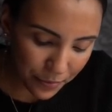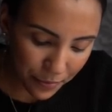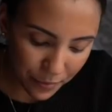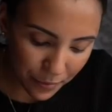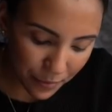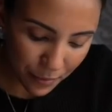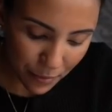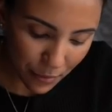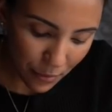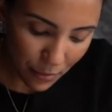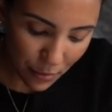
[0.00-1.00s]

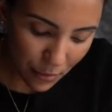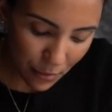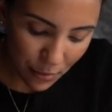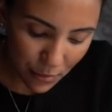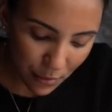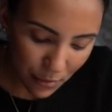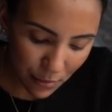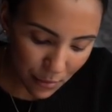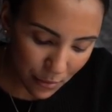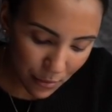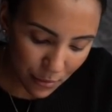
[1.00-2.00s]

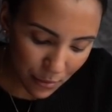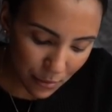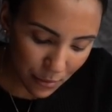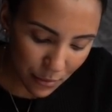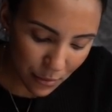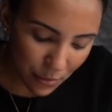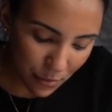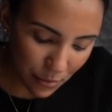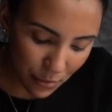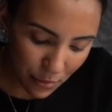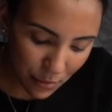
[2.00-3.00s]

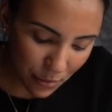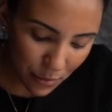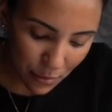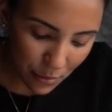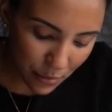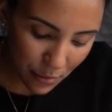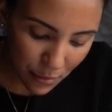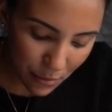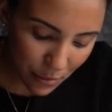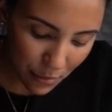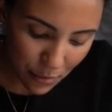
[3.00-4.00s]

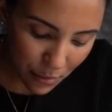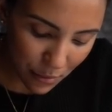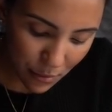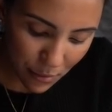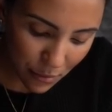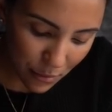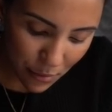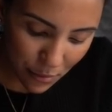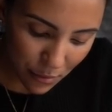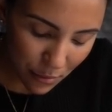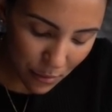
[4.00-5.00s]

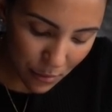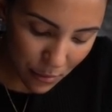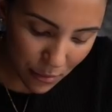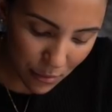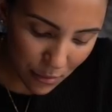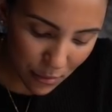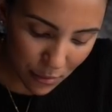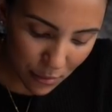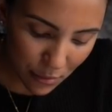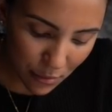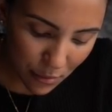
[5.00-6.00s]

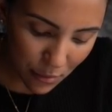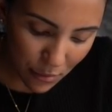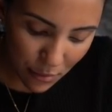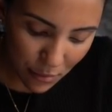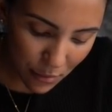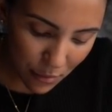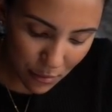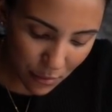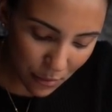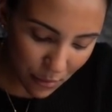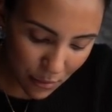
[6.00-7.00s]

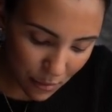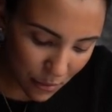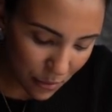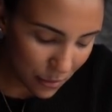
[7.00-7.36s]
Nobody speaks.